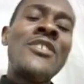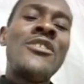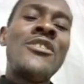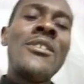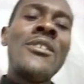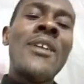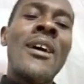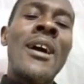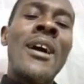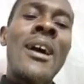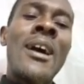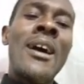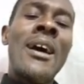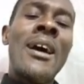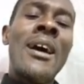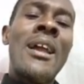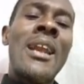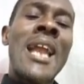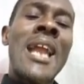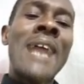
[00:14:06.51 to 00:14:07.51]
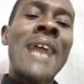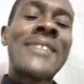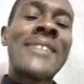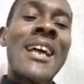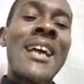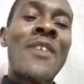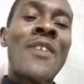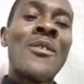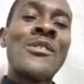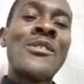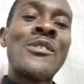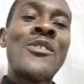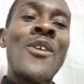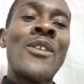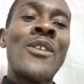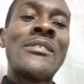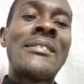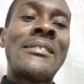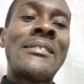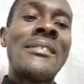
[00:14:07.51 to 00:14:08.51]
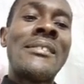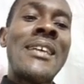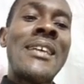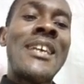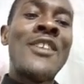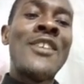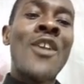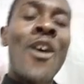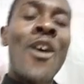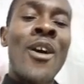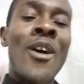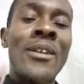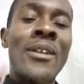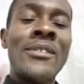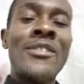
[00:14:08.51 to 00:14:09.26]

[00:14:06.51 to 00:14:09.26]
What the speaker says: you can see the incomplete